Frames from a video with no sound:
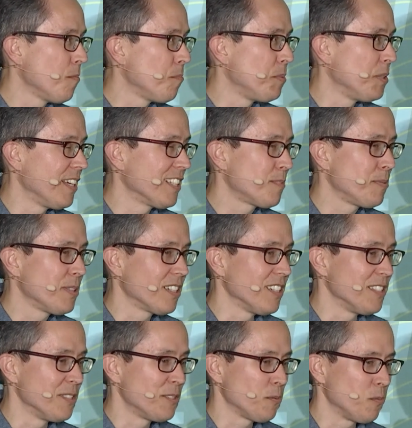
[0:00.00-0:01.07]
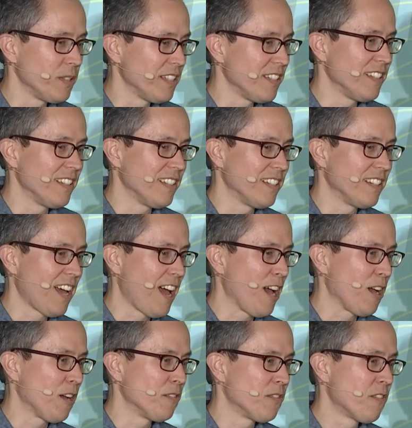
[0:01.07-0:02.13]
But that's because we
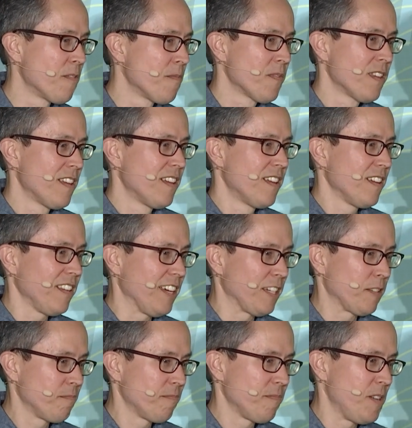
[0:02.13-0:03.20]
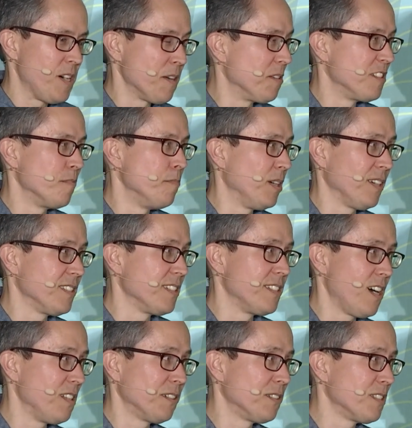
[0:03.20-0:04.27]
have hundreds of billions of
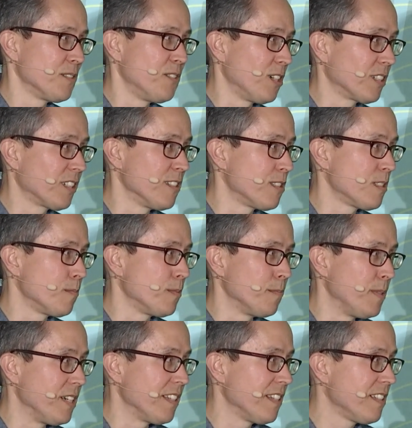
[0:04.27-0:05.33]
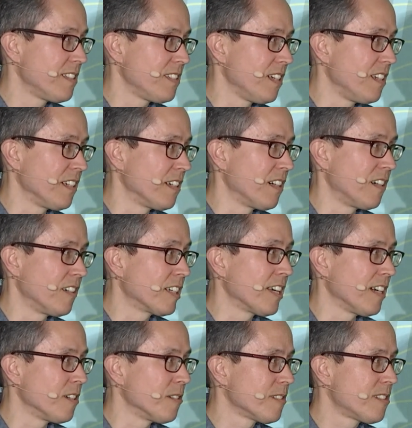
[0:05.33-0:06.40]
dollars of our customer money sitting in our
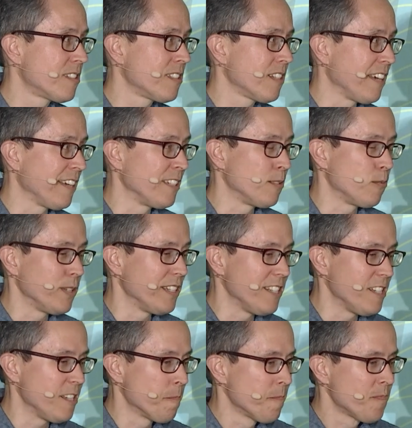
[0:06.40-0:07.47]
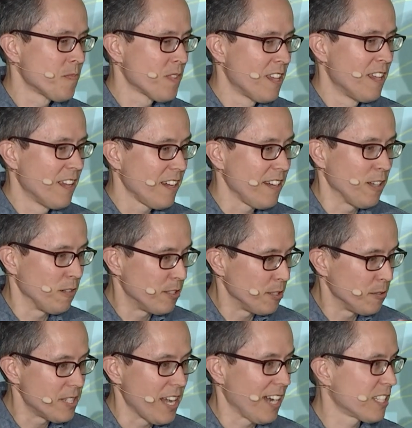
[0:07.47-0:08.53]
accounts, and we, do
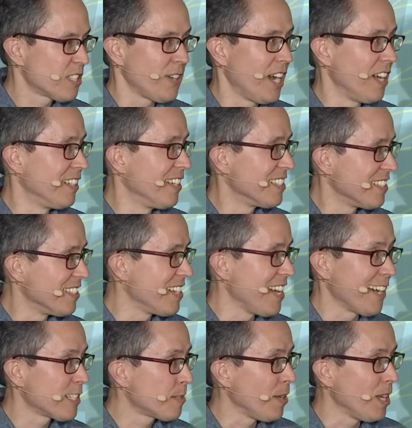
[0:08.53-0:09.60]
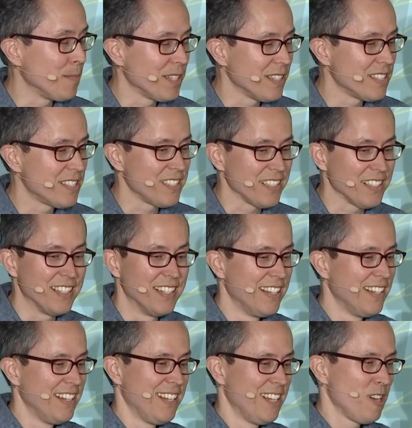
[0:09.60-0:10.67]
tax filings and tax payments, and
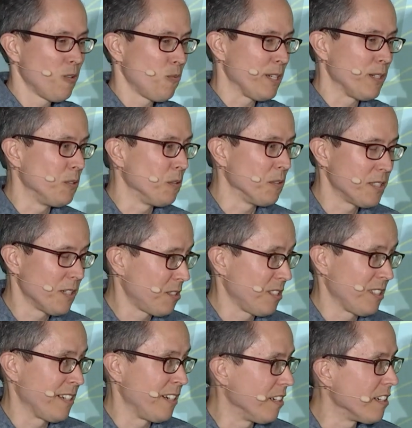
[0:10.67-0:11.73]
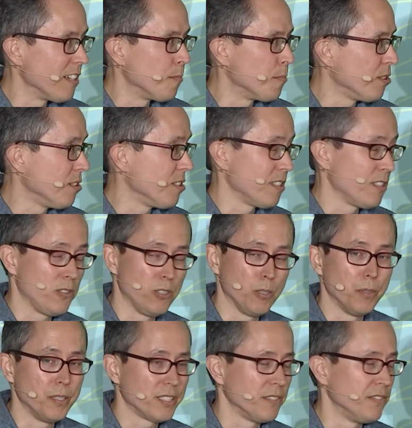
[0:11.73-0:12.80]
we hold social security numbers and a whole
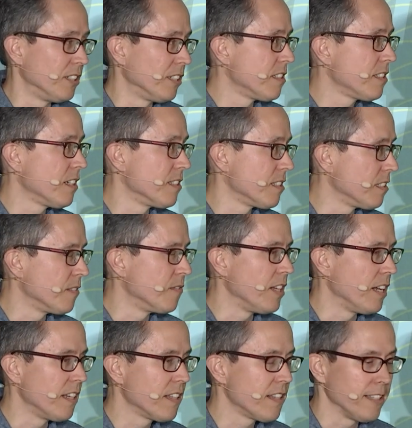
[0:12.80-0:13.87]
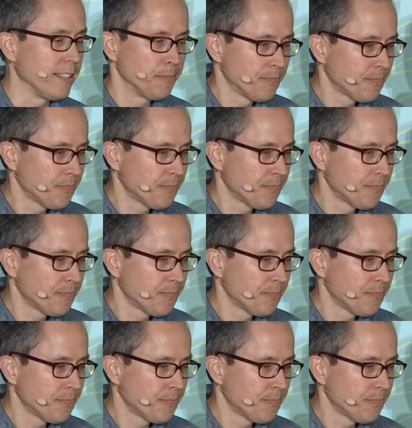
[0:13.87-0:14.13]
bunch of very sensitive data that